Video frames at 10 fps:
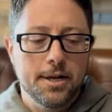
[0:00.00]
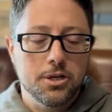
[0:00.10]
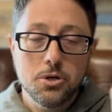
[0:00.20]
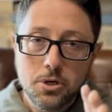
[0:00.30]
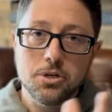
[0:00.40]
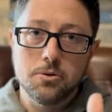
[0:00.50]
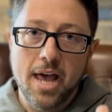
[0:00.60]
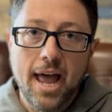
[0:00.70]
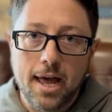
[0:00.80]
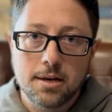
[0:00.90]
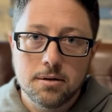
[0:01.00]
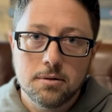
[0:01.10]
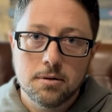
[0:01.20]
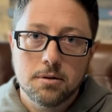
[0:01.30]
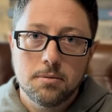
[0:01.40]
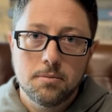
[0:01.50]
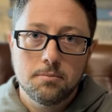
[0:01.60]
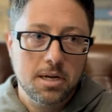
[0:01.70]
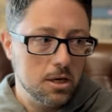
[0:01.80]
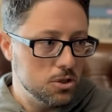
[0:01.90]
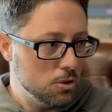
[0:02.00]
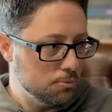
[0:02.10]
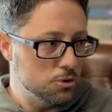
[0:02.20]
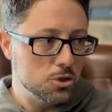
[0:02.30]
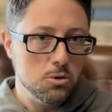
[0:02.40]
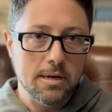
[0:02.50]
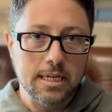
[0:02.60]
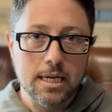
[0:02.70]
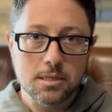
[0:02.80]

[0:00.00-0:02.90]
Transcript: You could do that because you're presuming,